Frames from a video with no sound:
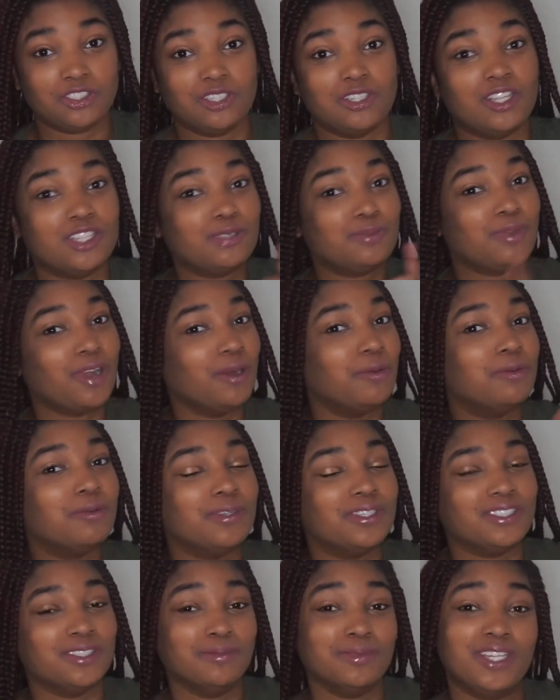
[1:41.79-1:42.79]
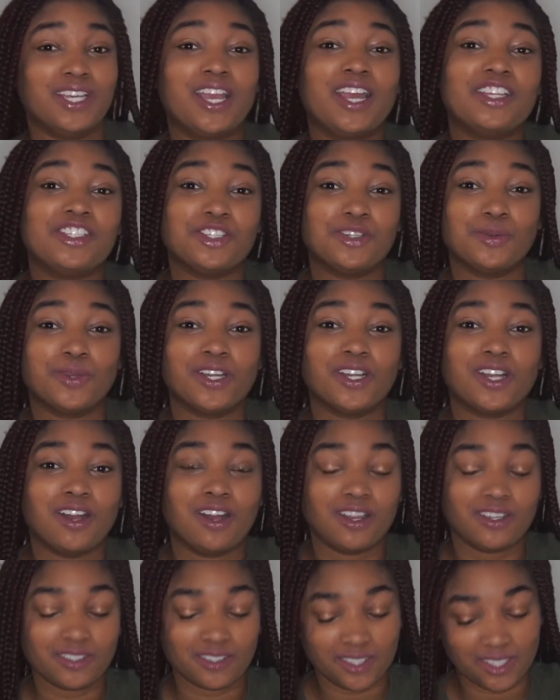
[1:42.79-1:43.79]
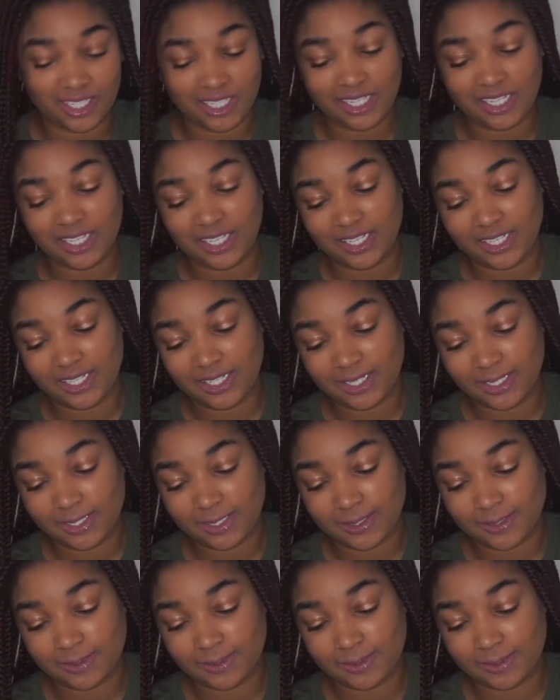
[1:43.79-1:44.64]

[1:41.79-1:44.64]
So that's probably something I should work on.